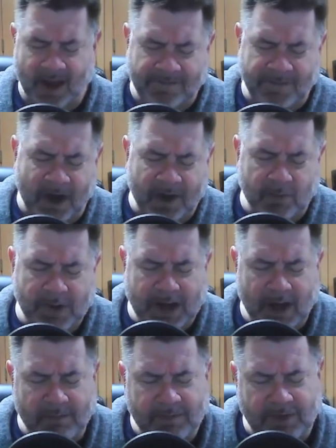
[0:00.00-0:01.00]
And now, Father, we
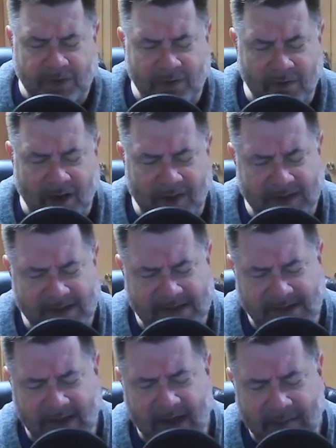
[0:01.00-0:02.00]
come to you on this
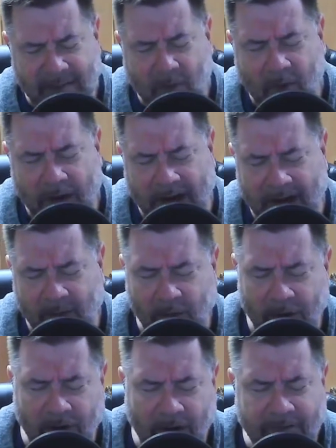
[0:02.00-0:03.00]
Sunday morning and
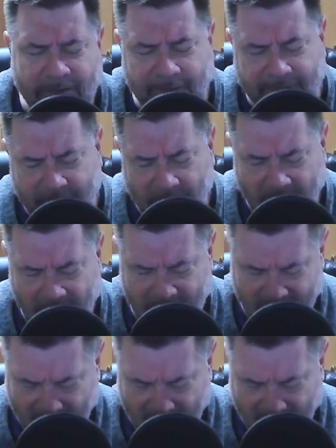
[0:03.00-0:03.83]
we're grateful for